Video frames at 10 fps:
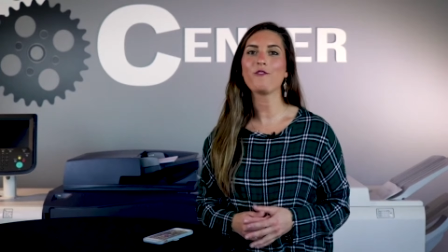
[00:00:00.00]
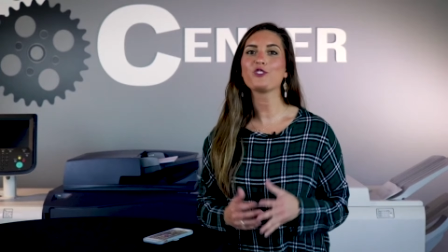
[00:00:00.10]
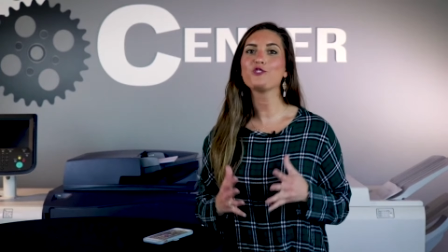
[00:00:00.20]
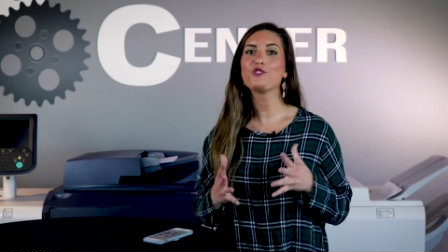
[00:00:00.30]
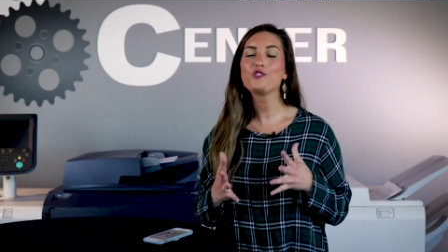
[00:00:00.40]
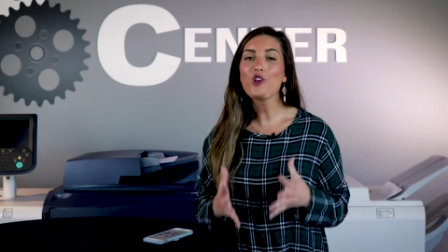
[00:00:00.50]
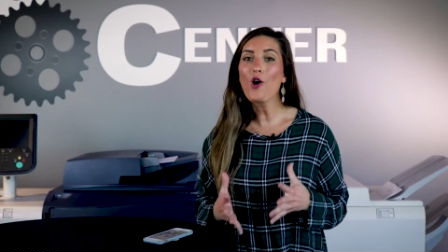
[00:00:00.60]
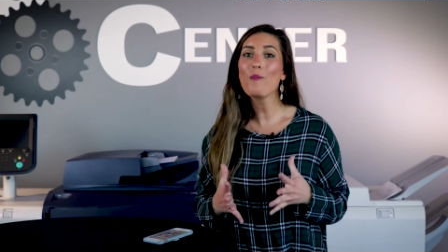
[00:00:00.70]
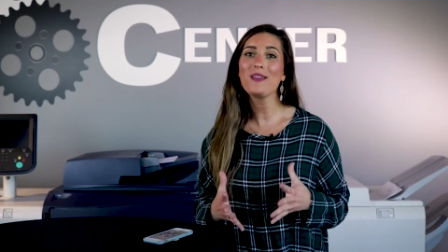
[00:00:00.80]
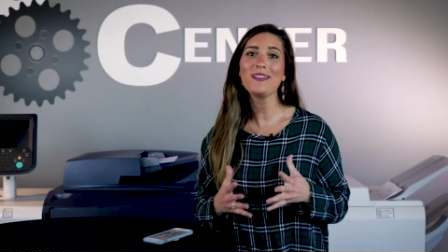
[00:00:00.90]
offer
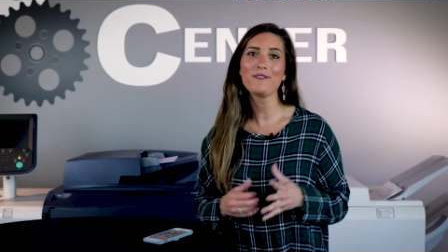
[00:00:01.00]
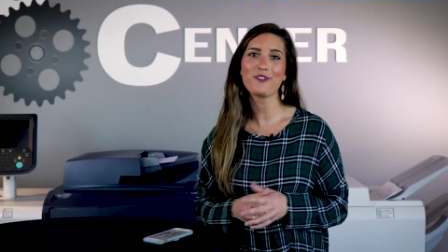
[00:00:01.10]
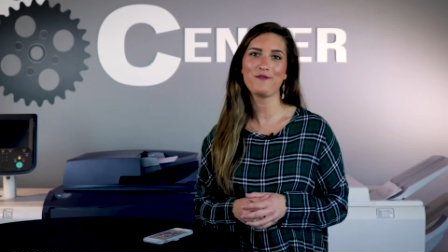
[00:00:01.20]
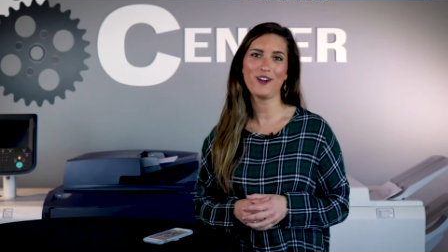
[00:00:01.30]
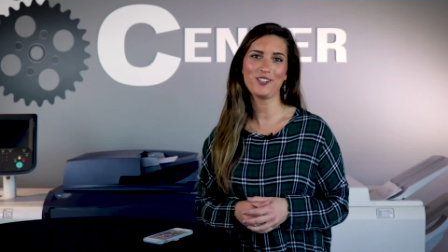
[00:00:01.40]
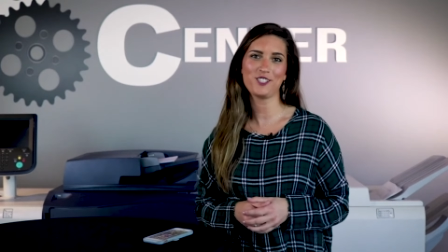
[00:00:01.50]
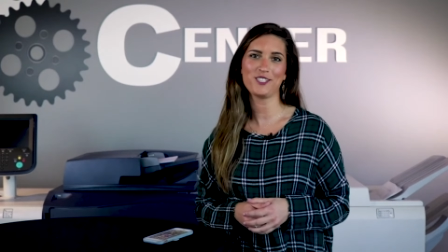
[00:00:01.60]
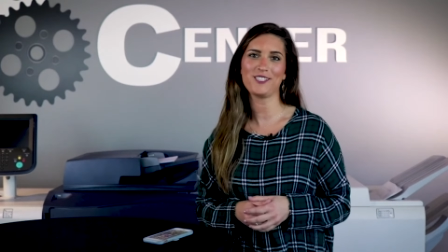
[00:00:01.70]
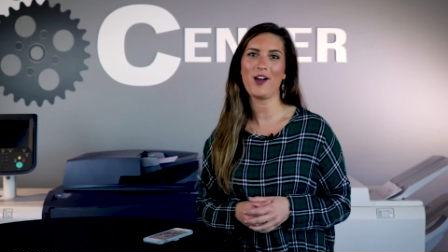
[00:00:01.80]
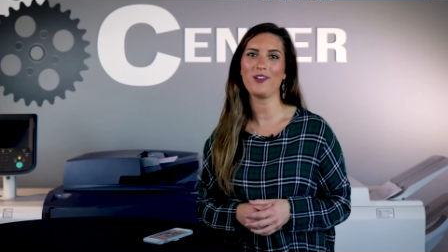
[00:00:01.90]
so many different
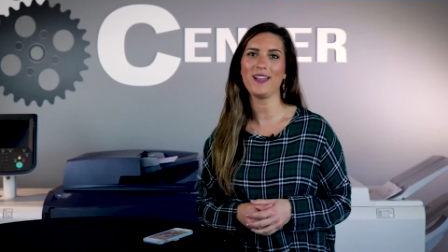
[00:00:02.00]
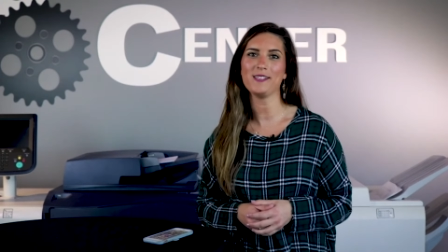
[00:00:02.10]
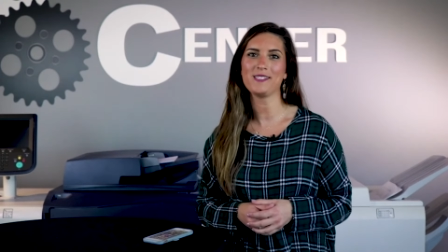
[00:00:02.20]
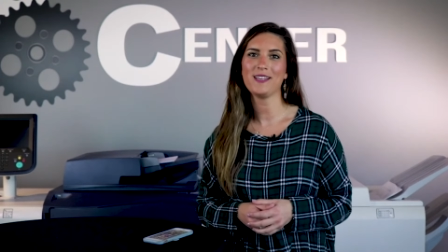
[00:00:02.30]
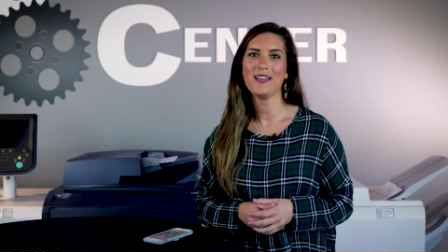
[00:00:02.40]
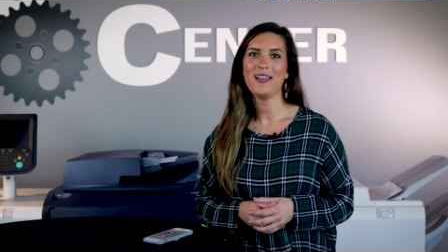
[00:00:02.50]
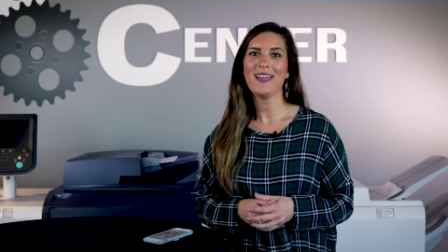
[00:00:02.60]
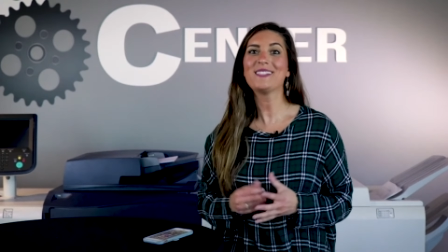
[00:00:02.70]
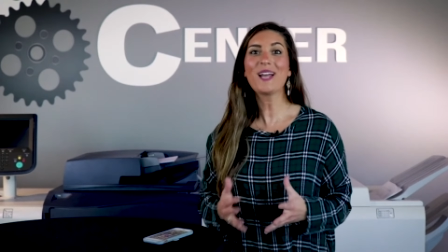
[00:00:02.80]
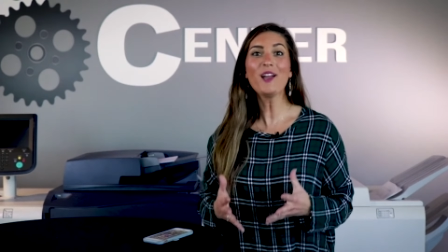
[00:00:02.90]
functions nowadays.
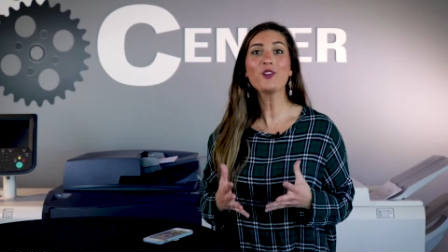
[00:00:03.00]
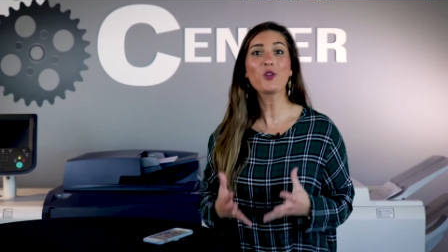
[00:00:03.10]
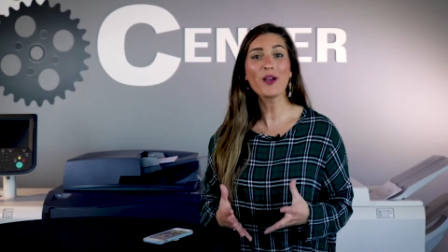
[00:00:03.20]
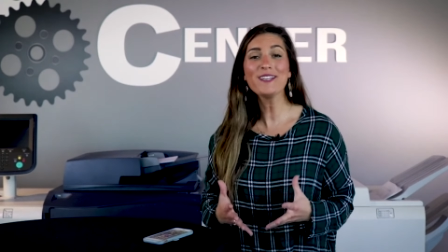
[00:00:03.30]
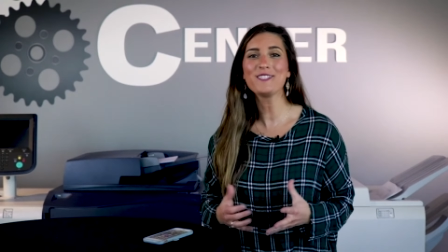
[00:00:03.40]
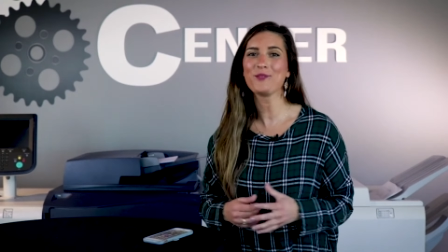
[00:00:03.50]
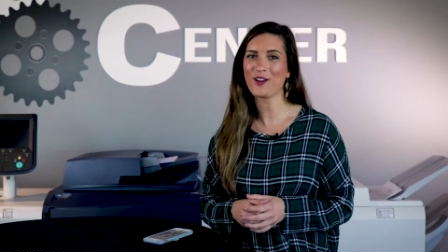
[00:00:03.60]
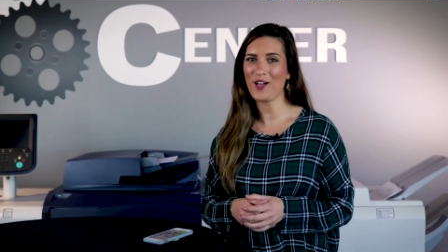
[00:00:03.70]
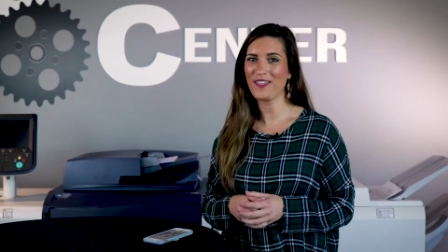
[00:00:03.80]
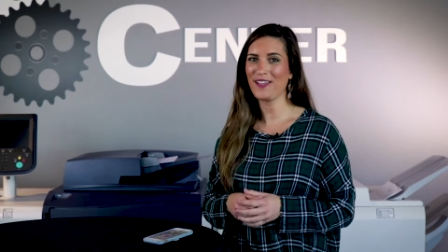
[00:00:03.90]
It's kind of crazy what
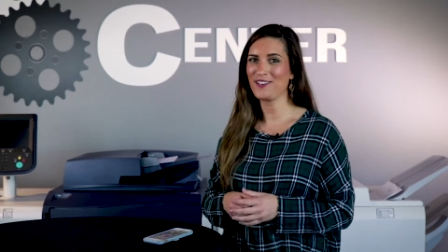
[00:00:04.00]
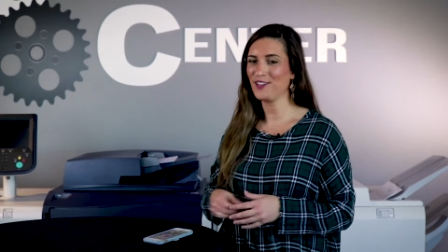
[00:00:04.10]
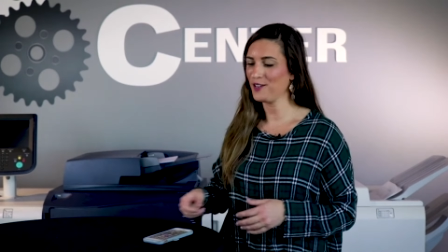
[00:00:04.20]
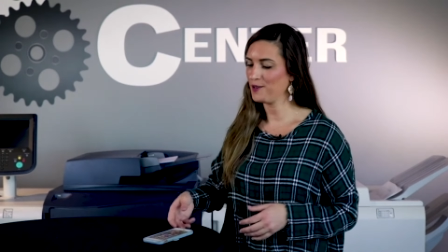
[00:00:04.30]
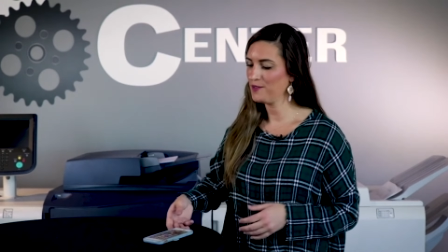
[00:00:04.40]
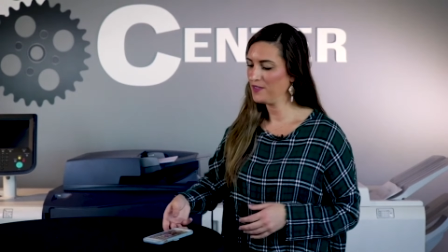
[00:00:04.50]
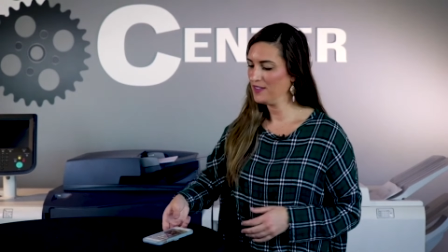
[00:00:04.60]
all they can do.